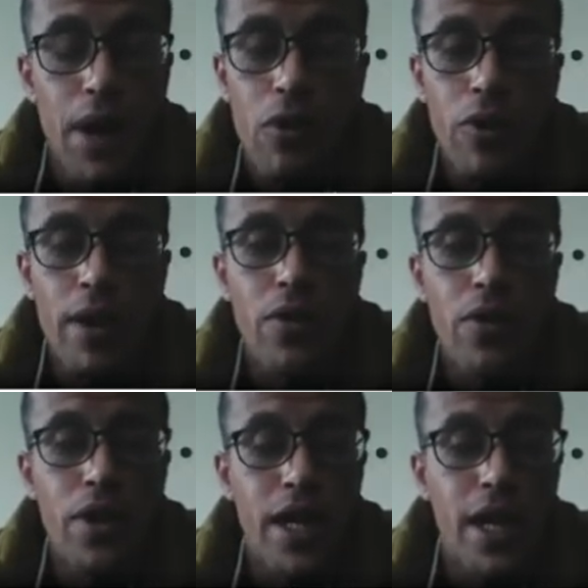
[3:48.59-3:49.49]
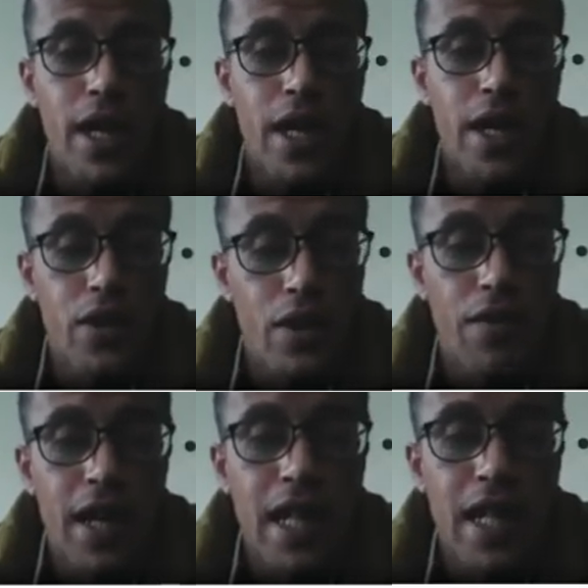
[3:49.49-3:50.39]
poem or a
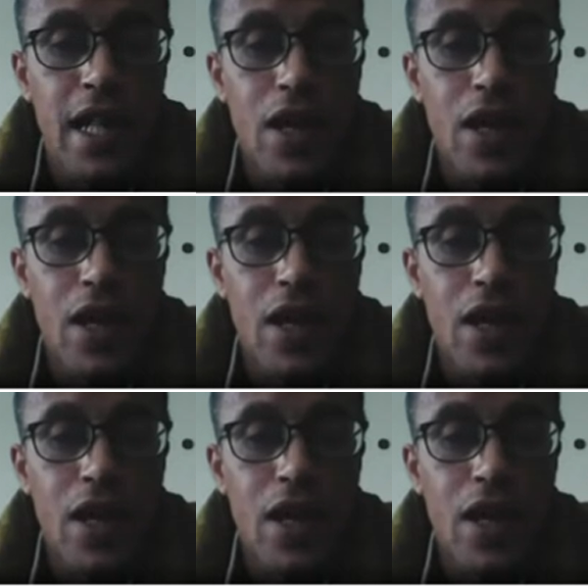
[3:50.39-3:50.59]
novel